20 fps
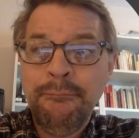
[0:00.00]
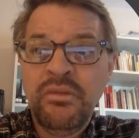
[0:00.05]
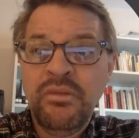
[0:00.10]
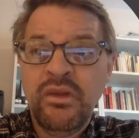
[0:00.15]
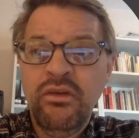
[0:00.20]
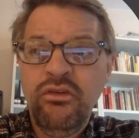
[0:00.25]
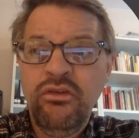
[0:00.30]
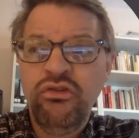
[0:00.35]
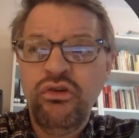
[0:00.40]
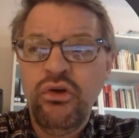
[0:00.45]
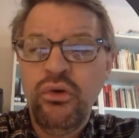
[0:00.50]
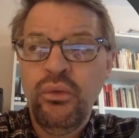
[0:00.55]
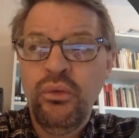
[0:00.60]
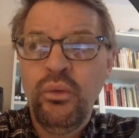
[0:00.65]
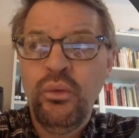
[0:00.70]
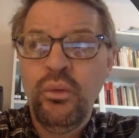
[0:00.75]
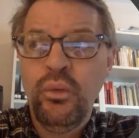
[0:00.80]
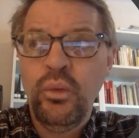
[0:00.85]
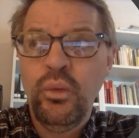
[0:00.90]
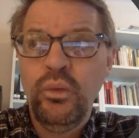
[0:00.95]

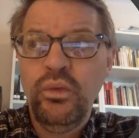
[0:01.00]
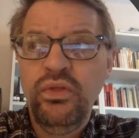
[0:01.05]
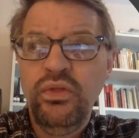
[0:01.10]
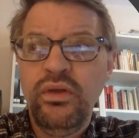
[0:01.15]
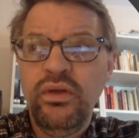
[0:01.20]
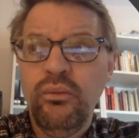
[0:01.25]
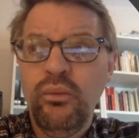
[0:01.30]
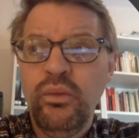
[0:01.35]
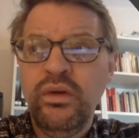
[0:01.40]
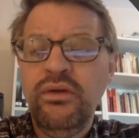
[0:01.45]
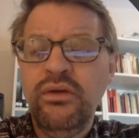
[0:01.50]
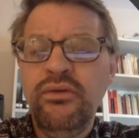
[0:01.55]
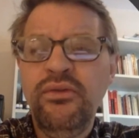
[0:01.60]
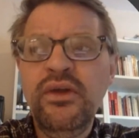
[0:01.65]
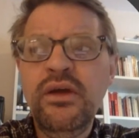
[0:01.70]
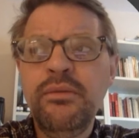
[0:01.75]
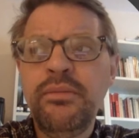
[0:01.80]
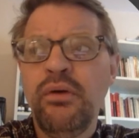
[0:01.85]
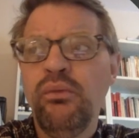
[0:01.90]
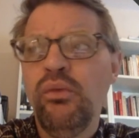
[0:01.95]
So, when you think
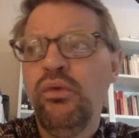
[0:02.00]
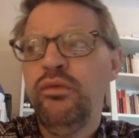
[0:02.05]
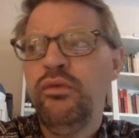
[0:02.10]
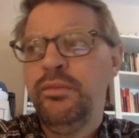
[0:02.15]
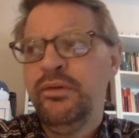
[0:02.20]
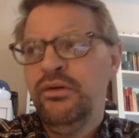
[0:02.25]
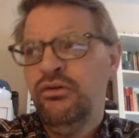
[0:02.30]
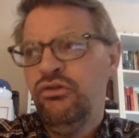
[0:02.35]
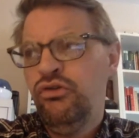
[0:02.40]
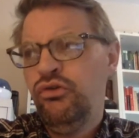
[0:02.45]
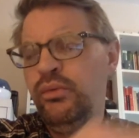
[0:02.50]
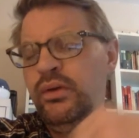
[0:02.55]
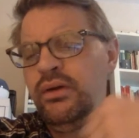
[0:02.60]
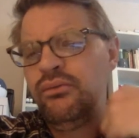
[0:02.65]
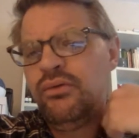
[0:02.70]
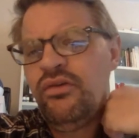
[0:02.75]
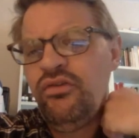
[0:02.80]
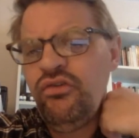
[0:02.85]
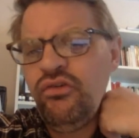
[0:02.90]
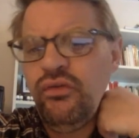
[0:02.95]
about what we've been doing
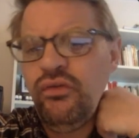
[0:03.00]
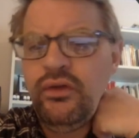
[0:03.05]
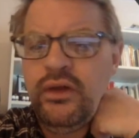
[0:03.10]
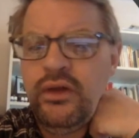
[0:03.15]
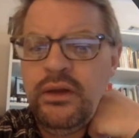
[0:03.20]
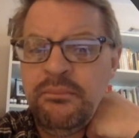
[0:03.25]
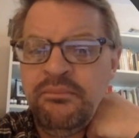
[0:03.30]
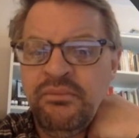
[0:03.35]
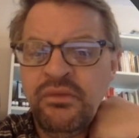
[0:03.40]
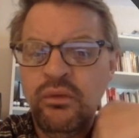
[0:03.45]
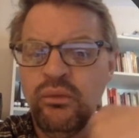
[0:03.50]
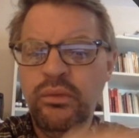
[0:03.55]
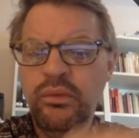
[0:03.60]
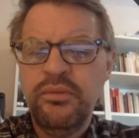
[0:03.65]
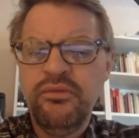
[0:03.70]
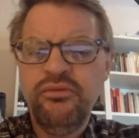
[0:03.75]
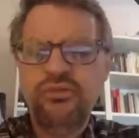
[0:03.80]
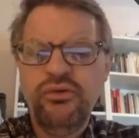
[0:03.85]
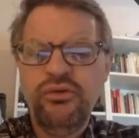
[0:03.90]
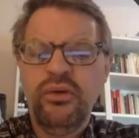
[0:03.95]
recently, we've been
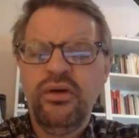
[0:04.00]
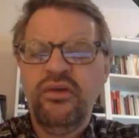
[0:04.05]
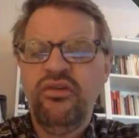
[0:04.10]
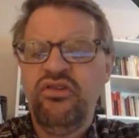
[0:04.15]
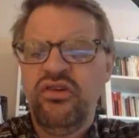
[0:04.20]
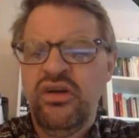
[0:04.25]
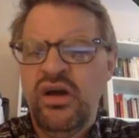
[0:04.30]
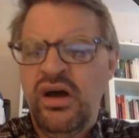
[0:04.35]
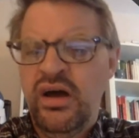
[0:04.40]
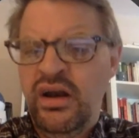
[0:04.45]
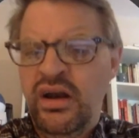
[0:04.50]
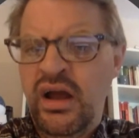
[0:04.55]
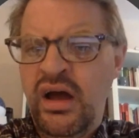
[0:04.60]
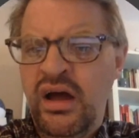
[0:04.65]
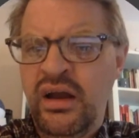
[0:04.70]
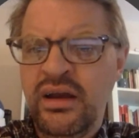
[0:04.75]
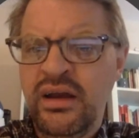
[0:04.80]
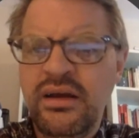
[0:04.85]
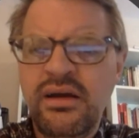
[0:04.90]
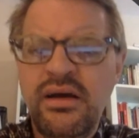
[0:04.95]
focusing on
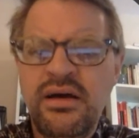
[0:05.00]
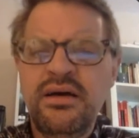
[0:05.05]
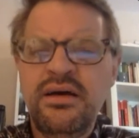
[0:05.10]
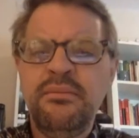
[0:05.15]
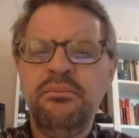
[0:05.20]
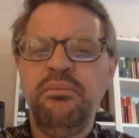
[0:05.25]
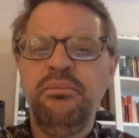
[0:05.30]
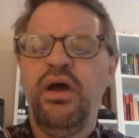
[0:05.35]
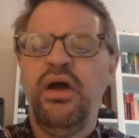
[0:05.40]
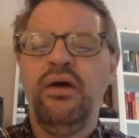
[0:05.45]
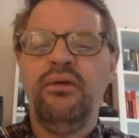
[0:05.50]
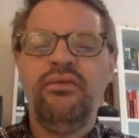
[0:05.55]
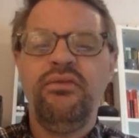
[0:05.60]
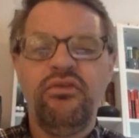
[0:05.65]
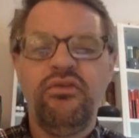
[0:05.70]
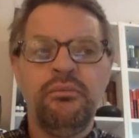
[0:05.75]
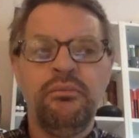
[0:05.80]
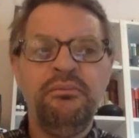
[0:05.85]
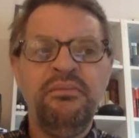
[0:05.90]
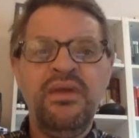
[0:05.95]
ionic
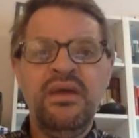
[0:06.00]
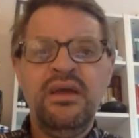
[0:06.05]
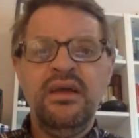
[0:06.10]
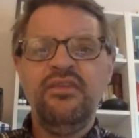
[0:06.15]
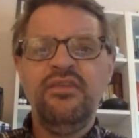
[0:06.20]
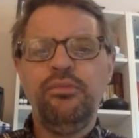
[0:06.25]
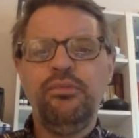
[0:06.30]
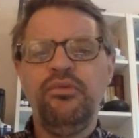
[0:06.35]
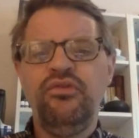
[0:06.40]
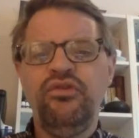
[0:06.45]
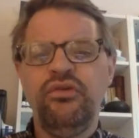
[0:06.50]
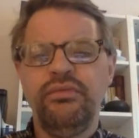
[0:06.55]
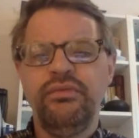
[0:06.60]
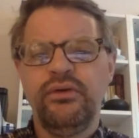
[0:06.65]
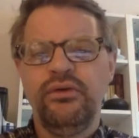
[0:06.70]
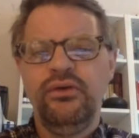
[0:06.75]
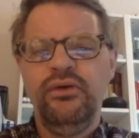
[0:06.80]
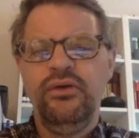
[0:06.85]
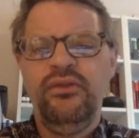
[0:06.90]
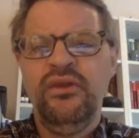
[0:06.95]
compounds and
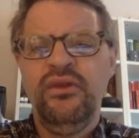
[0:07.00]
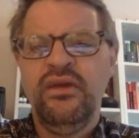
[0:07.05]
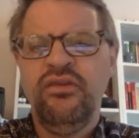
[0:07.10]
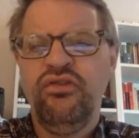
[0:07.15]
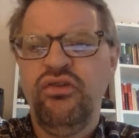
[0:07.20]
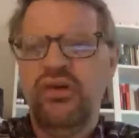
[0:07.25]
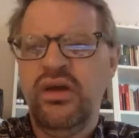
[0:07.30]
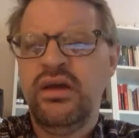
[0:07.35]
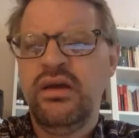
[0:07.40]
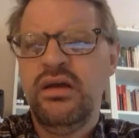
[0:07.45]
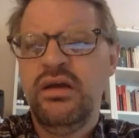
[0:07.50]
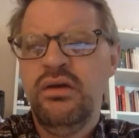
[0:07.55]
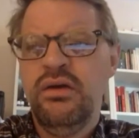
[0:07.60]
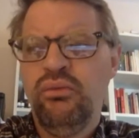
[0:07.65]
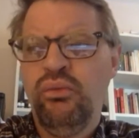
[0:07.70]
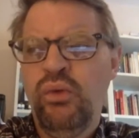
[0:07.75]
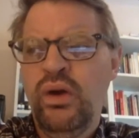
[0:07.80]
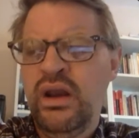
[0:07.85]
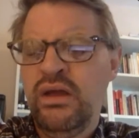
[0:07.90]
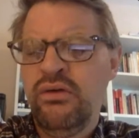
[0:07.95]
specifically things like
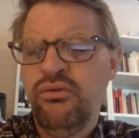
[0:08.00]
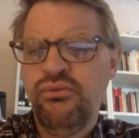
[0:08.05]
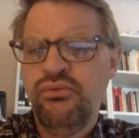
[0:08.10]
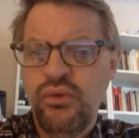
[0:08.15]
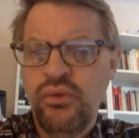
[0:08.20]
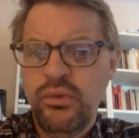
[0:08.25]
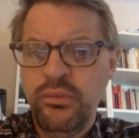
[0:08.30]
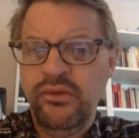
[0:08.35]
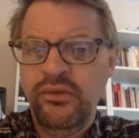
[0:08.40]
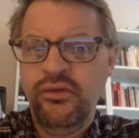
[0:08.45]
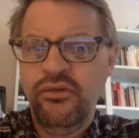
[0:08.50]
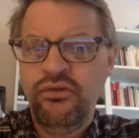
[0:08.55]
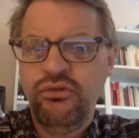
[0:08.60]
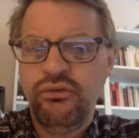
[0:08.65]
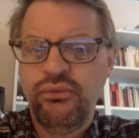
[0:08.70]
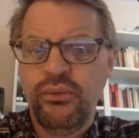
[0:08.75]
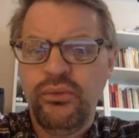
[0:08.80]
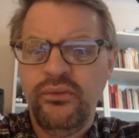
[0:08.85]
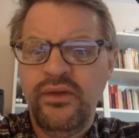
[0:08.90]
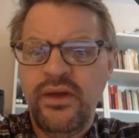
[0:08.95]
writing formulas
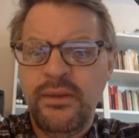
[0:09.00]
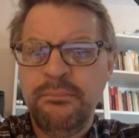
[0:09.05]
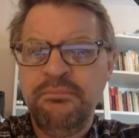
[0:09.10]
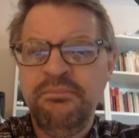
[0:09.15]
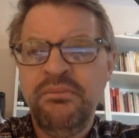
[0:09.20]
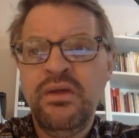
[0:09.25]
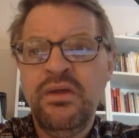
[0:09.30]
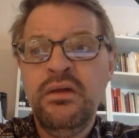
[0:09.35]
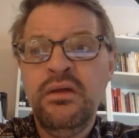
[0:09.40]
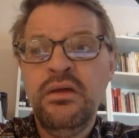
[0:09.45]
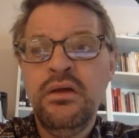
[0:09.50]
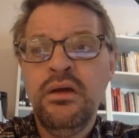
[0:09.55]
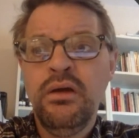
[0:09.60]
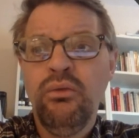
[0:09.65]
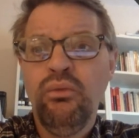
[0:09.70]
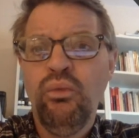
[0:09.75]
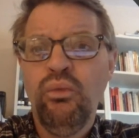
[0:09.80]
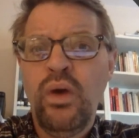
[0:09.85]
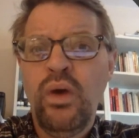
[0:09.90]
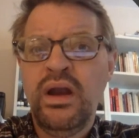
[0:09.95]
for them,
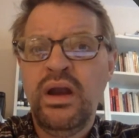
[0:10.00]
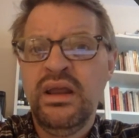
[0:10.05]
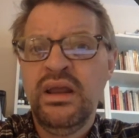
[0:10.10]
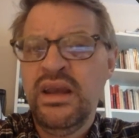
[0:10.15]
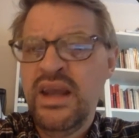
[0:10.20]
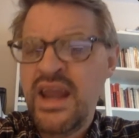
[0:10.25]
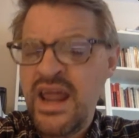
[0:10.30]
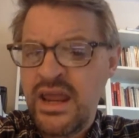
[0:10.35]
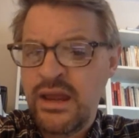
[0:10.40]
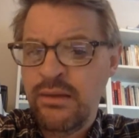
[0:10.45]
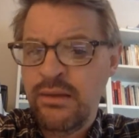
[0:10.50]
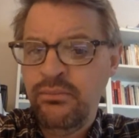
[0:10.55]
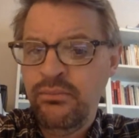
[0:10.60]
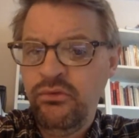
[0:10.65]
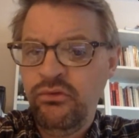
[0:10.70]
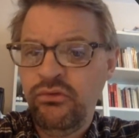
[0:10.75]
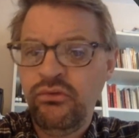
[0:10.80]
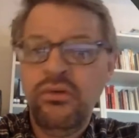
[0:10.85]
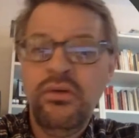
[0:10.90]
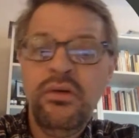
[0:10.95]
writing
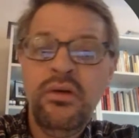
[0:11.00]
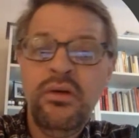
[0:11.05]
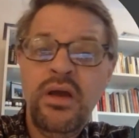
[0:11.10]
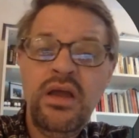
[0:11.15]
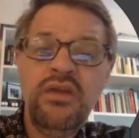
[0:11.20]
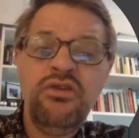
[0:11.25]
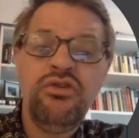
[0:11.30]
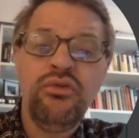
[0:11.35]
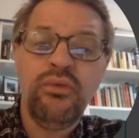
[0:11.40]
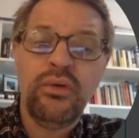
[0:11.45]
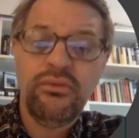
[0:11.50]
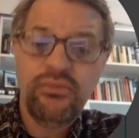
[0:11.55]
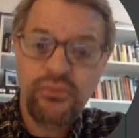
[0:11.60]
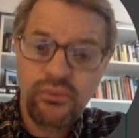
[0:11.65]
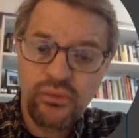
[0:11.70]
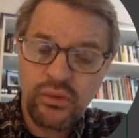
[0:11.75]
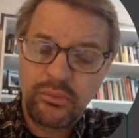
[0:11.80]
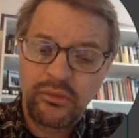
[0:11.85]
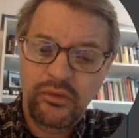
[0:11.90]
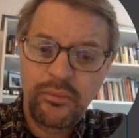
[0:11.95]
names, and doing
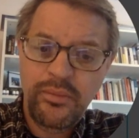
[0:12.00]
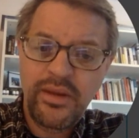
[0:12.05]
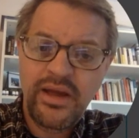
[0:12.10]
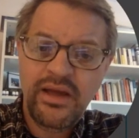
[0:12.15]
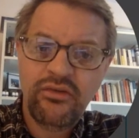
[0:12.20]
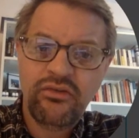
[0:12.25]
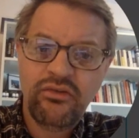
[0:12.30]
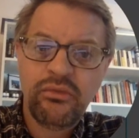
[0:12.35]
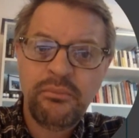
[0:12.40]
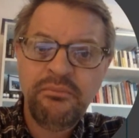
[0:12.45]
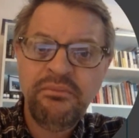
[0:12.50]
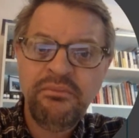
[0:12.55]
formula mass.